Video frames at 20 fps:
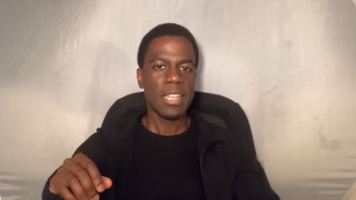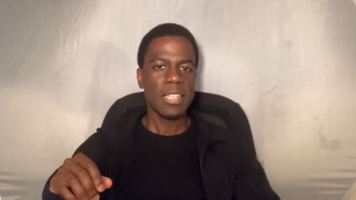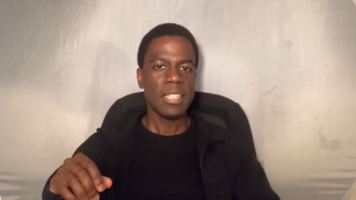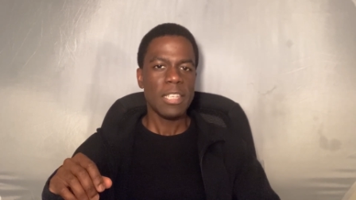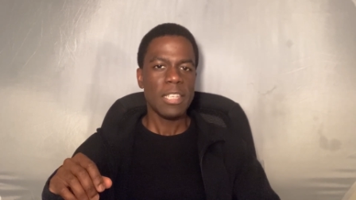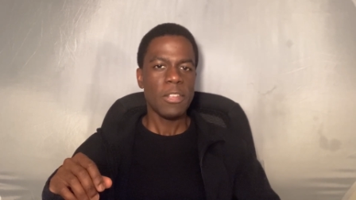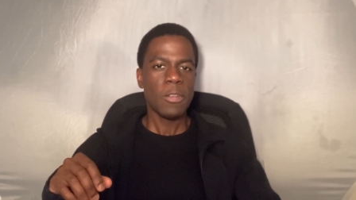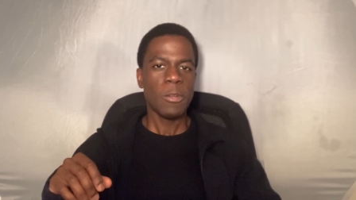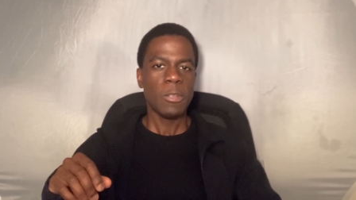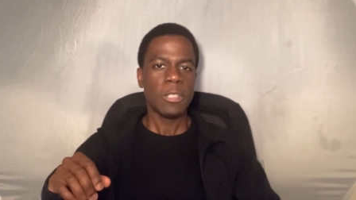I
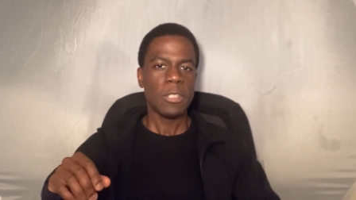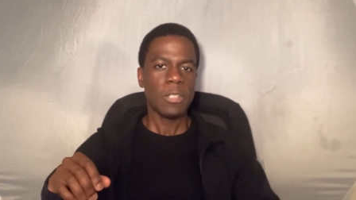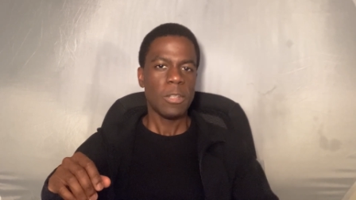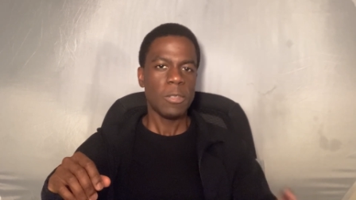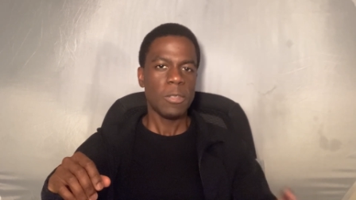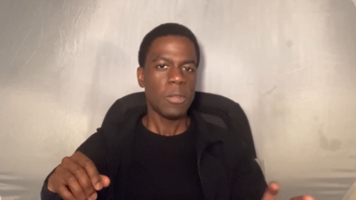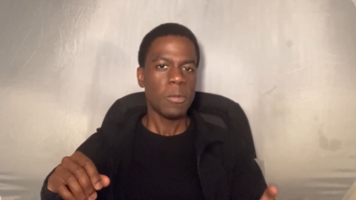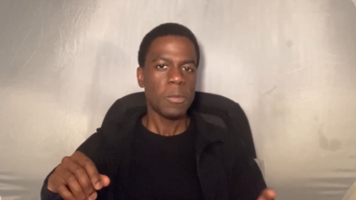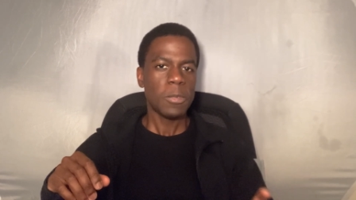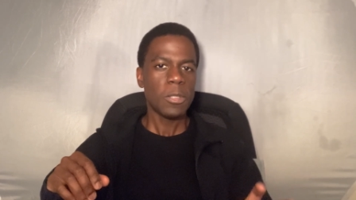see there's
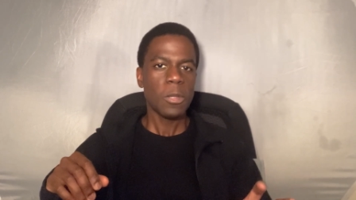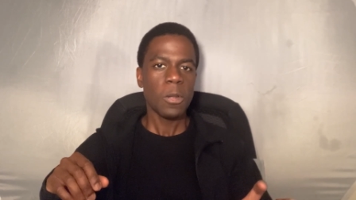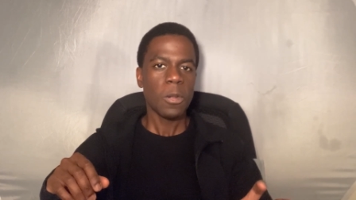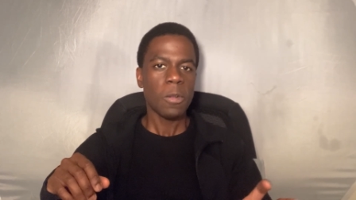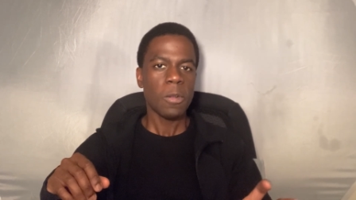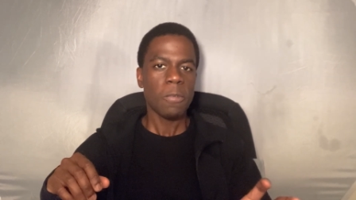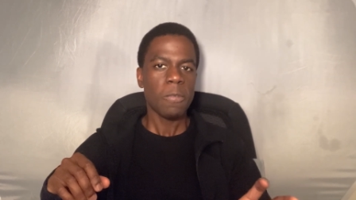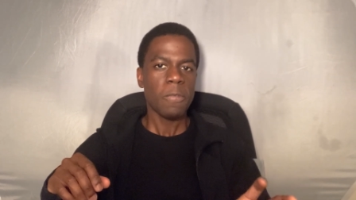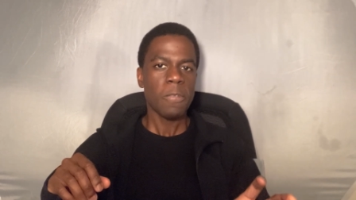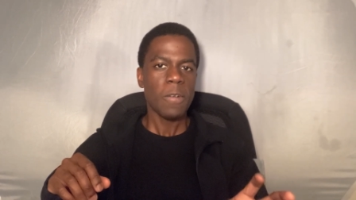some sort
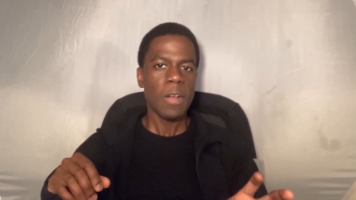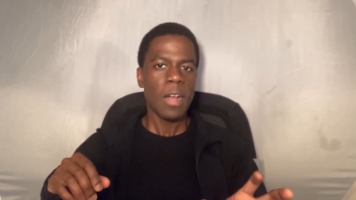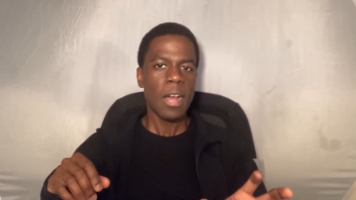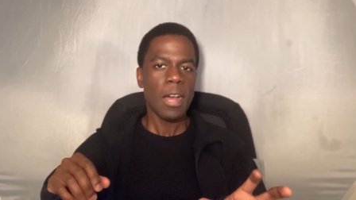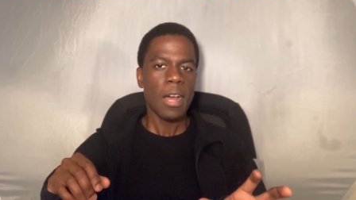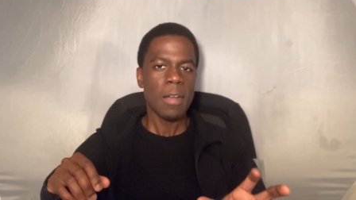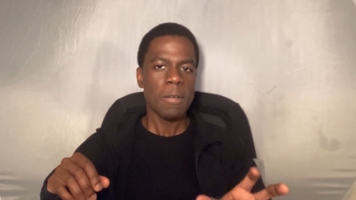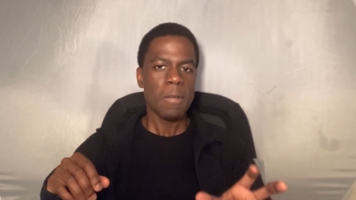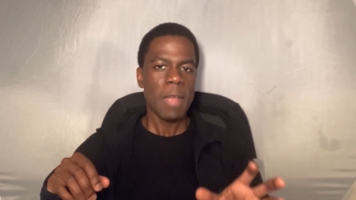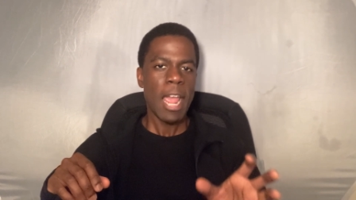
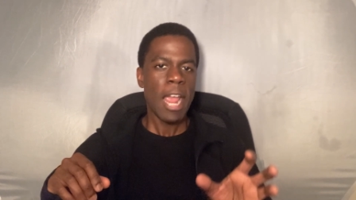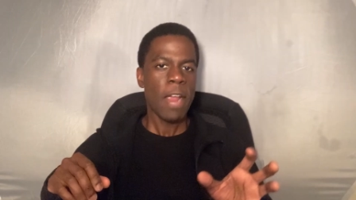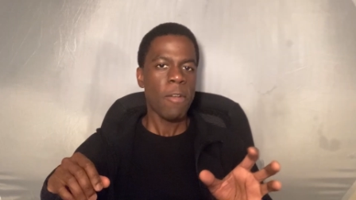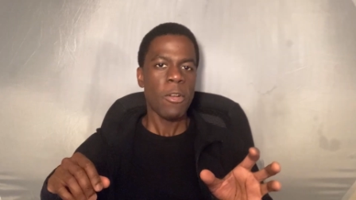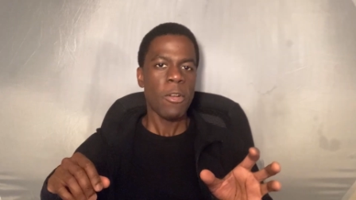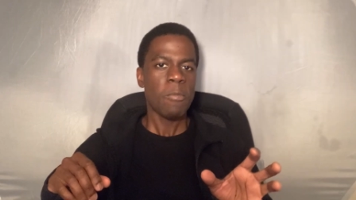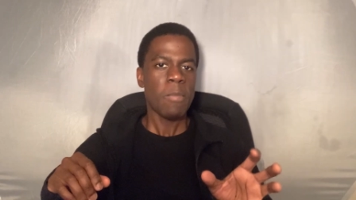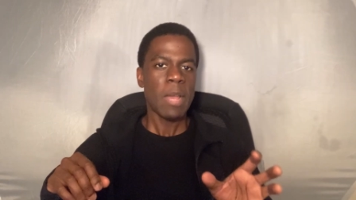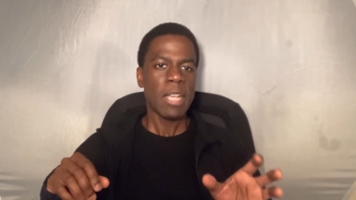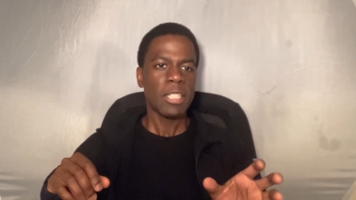of
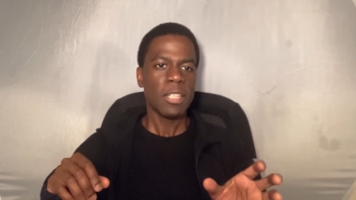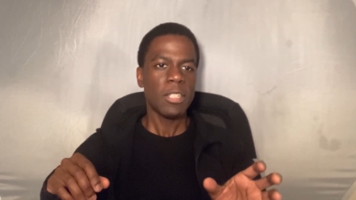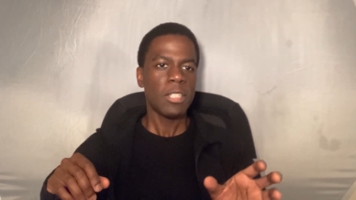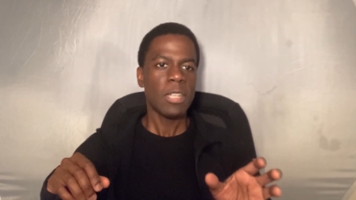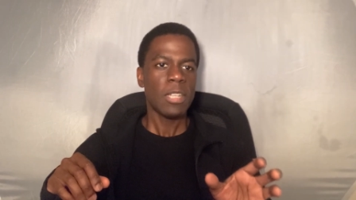error message.